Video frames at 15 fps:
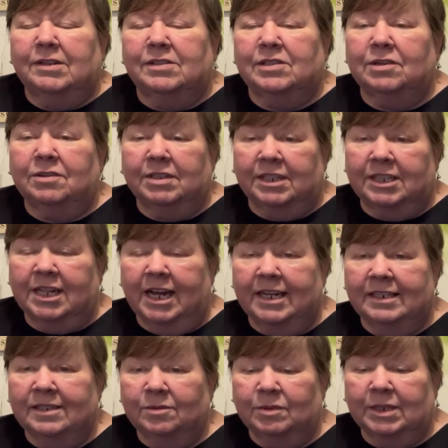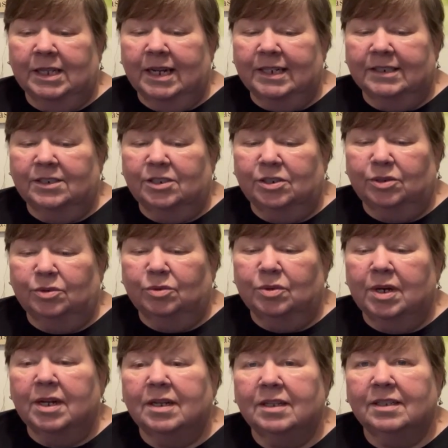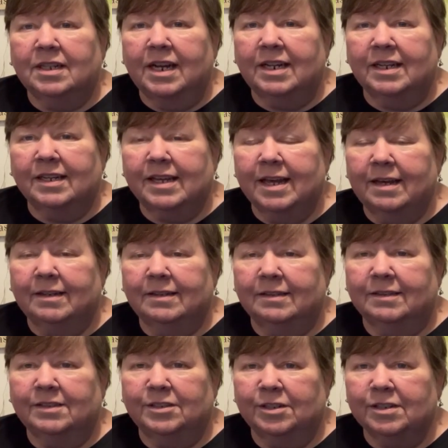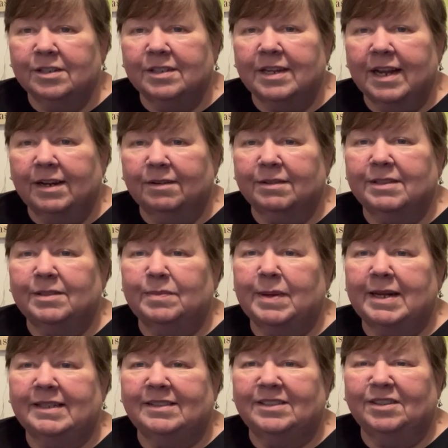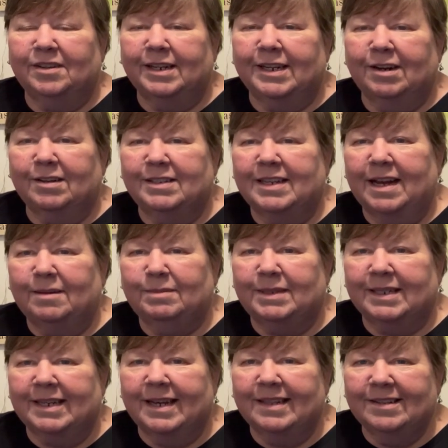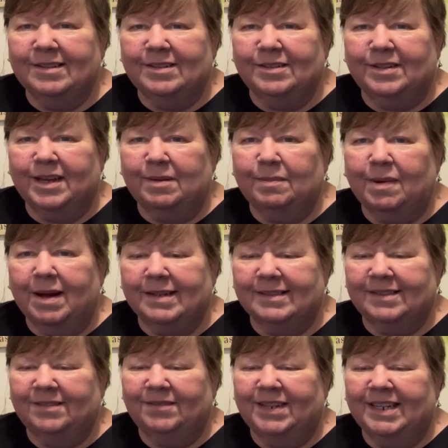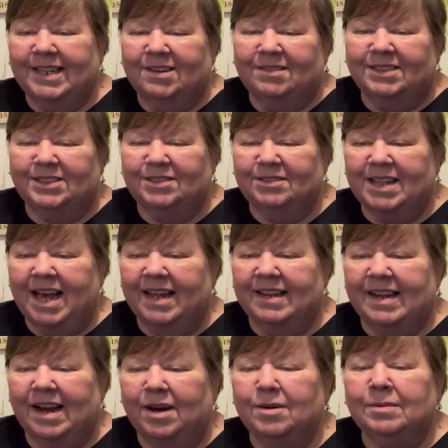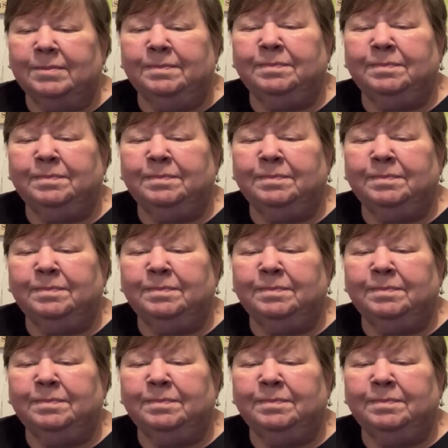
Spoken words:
so inclined and would like to light a candle in your sacred space during our time together, you can pause the video and do that now.